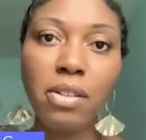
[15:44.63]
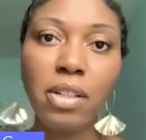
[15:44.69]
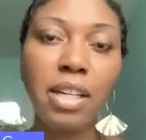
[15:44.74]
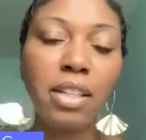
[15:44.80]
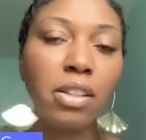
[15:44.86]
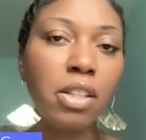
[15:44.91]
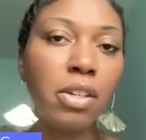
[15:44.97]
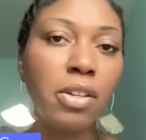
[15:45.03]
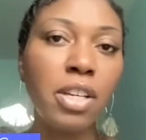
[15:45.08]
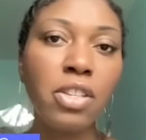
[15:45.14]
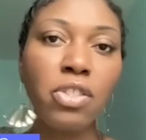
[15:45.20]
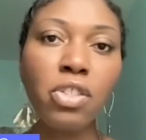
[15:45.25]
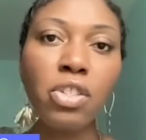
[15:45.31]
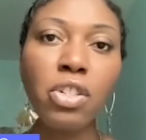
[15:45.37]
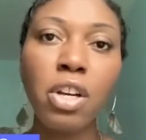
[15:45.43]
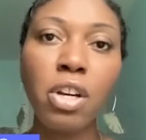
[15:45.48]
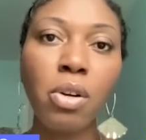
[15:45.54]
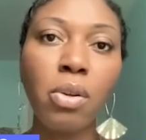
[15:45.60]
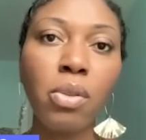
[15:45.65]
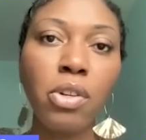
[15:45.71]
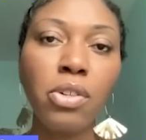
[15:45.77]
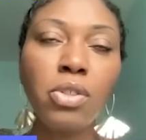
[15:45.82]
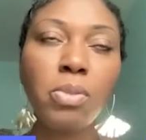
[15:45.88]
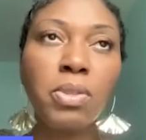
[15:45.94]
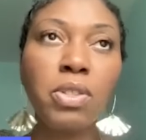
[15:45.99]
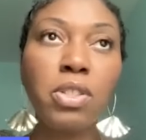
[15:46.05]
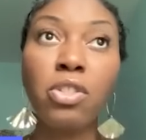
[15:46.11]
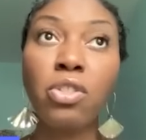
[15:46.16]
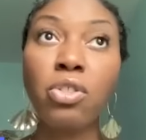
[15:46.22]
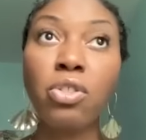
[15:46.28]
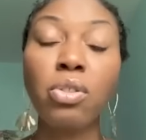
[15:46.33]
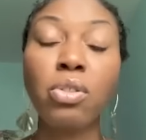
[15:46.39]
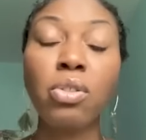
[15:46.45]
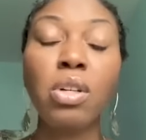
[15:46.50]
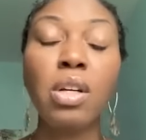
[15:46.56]
Like there is no, there's
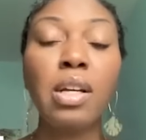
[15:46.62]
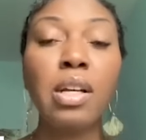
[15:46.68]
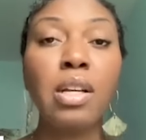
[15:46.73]
potential